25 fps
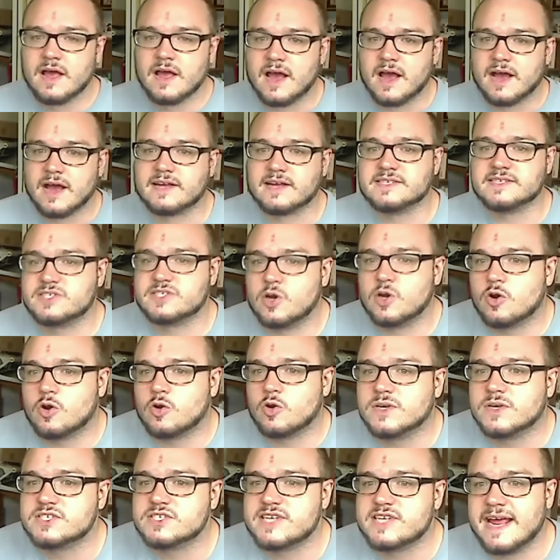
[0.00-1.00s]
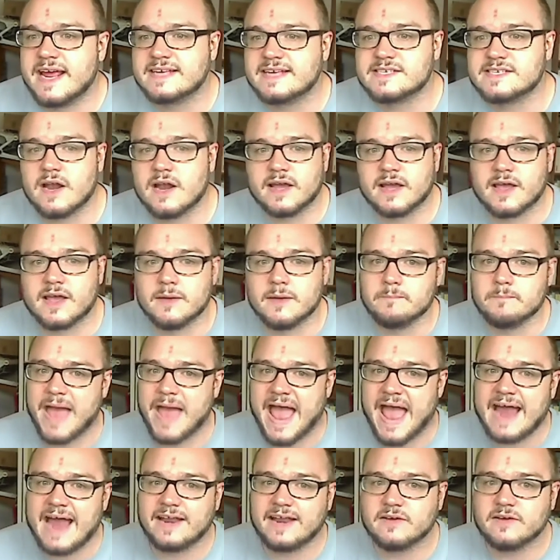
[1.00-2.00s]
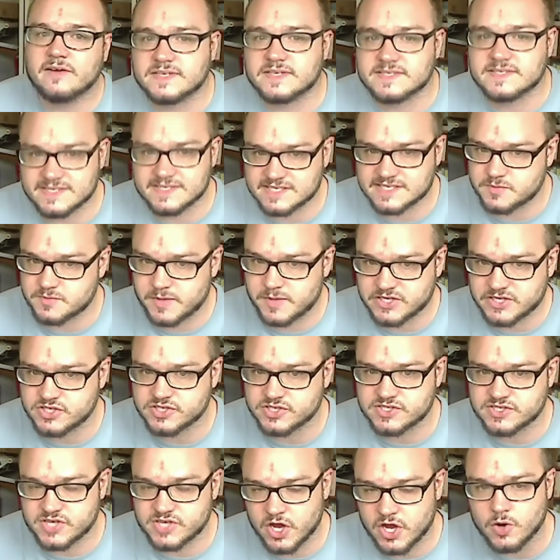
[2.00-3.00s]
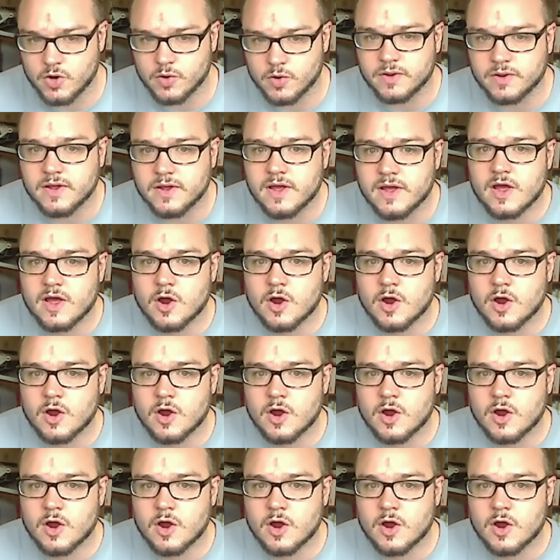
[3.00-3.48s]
a concern which takes on a combative and suspicious tone,